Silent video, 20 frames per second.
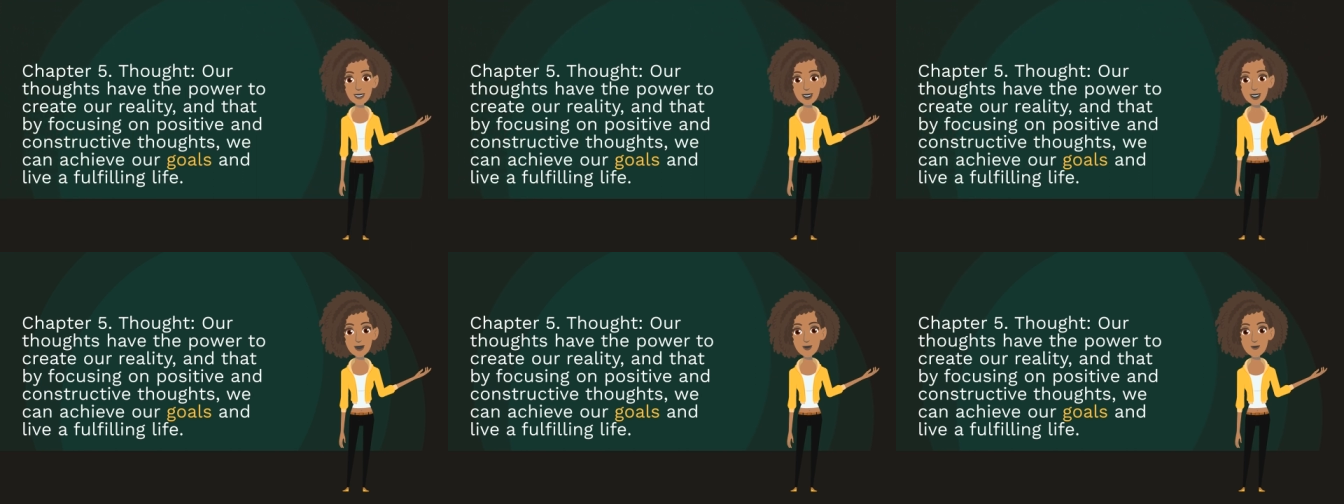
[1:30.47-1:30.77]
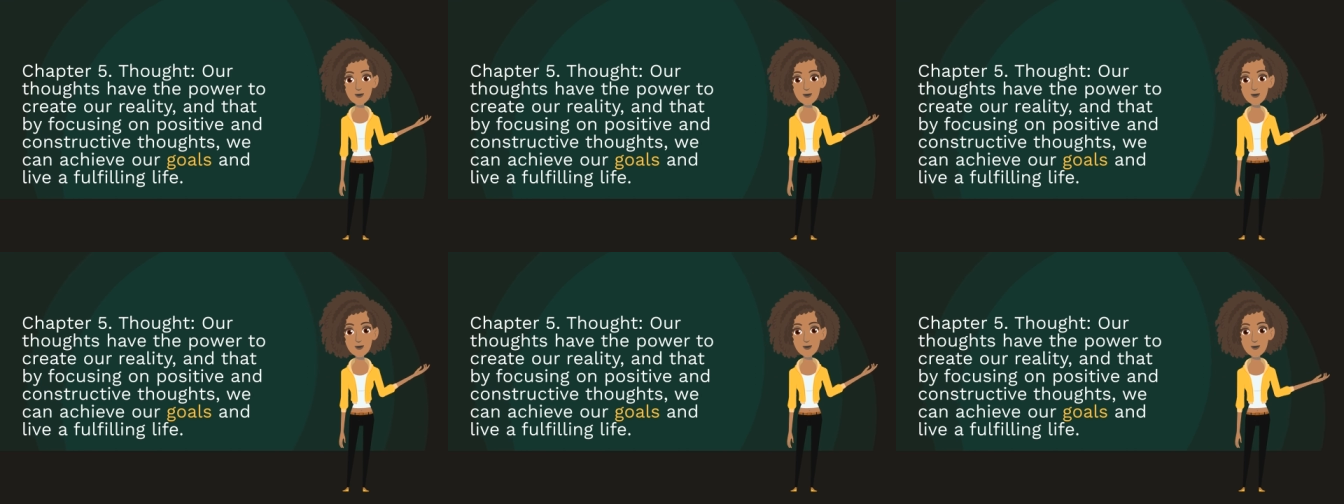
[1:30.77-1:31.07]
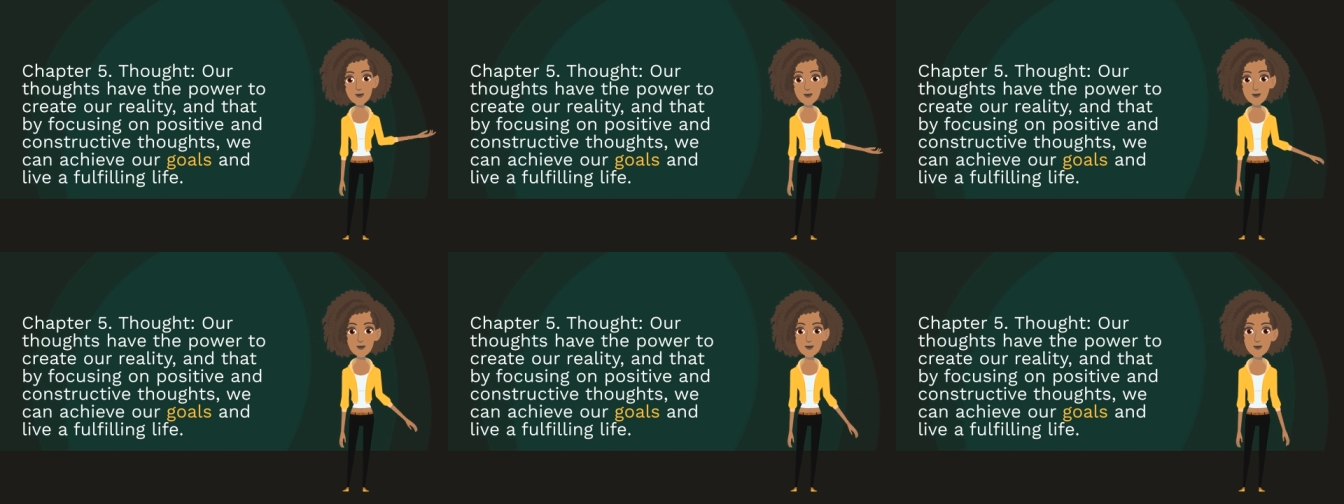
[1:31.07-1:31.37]
and that by
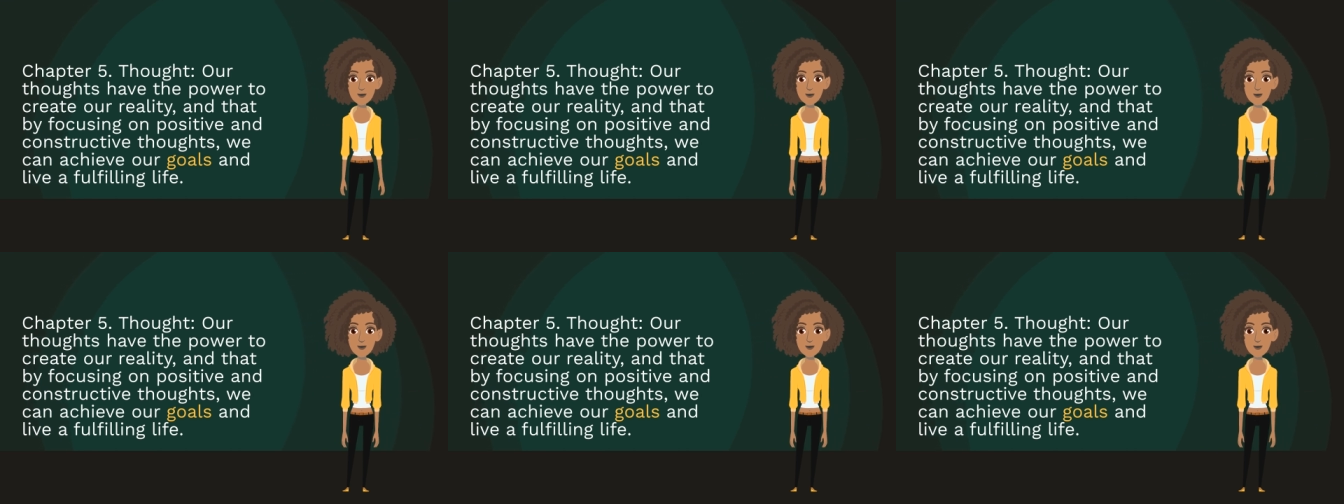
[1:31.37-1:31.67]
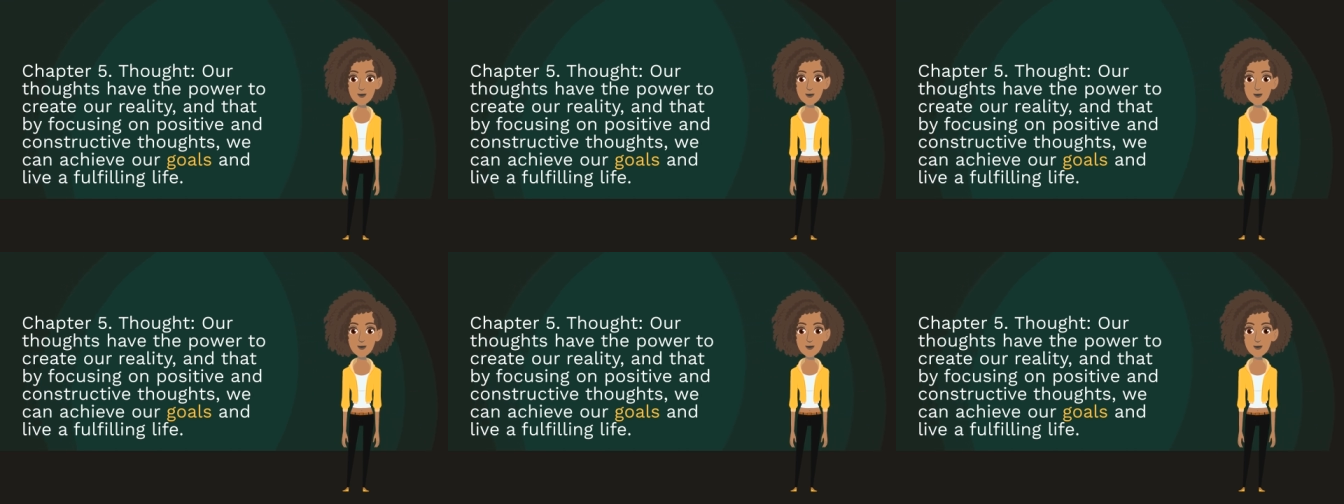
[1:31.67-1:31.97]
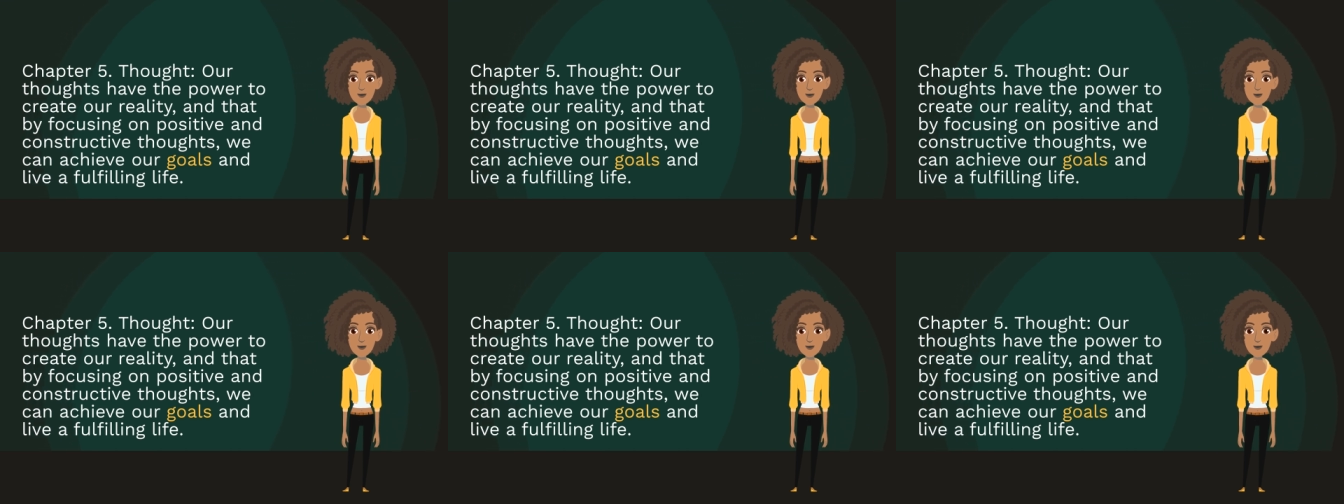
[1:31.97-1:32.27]
focusing on
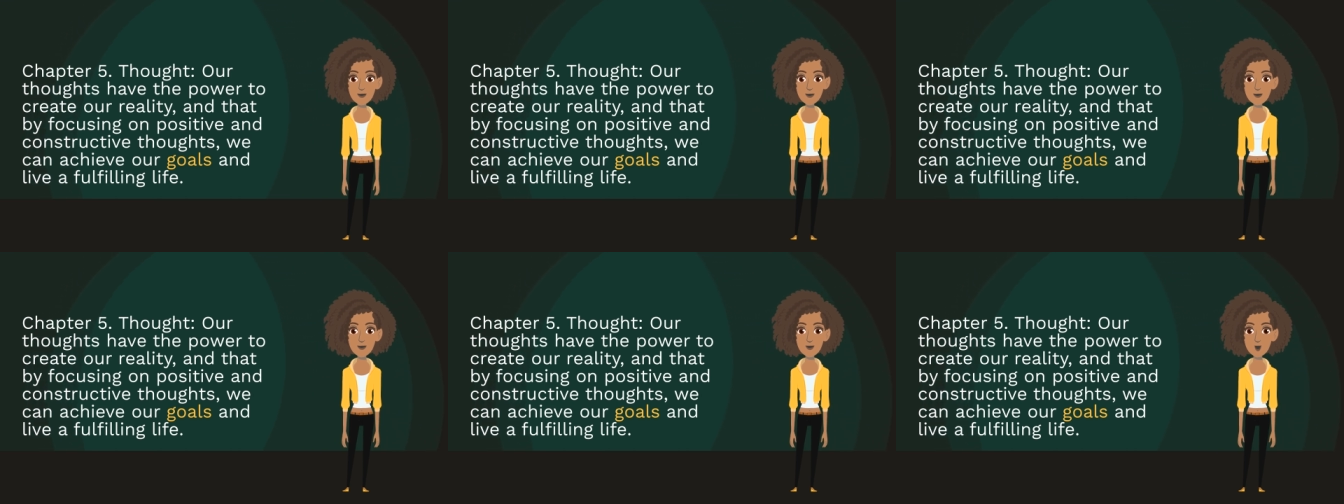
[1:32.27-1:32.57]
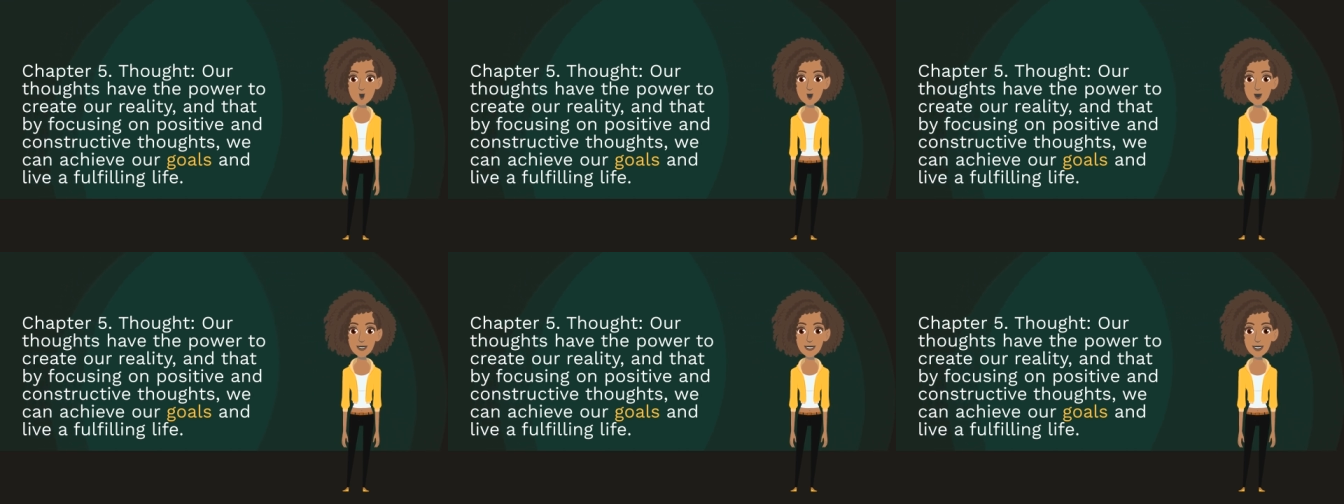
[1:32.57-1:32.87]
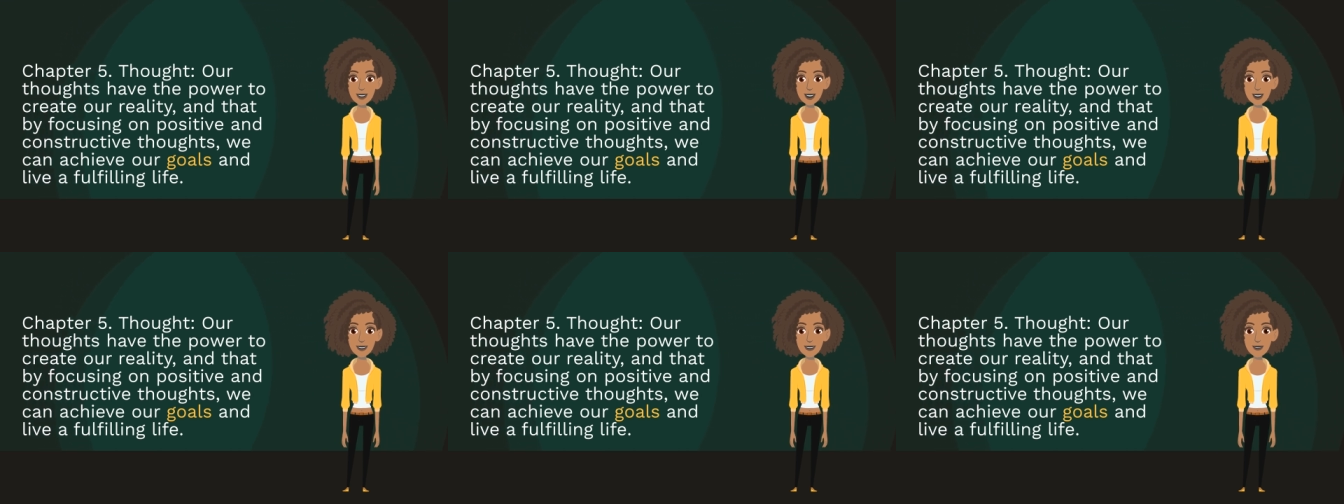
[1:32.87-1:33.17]
positive and
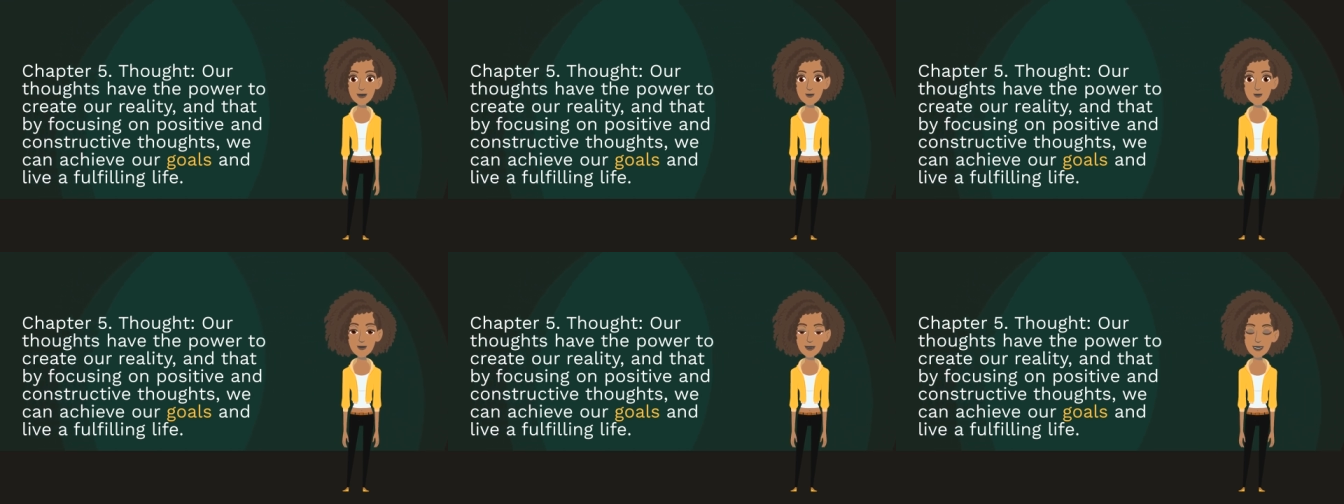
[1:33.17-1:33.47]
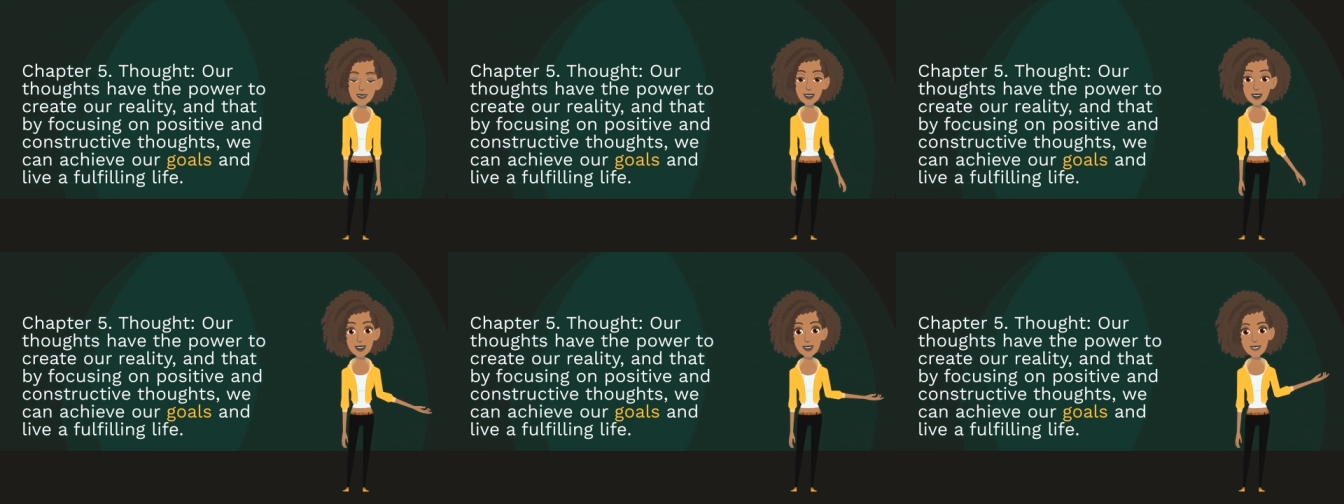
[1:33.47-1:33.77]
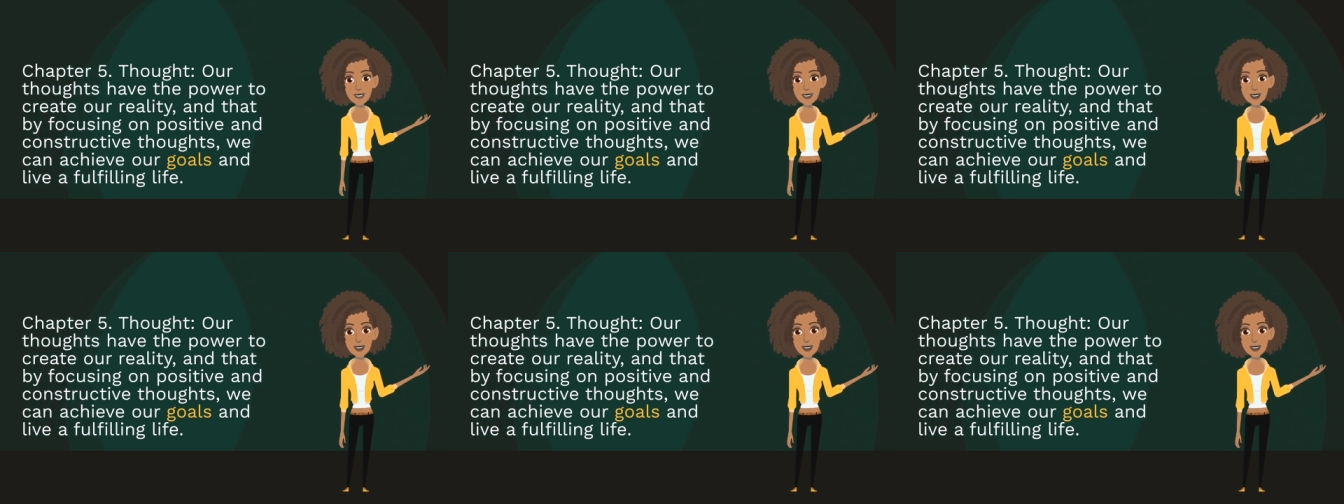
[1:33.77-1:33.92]
constructive thoughts,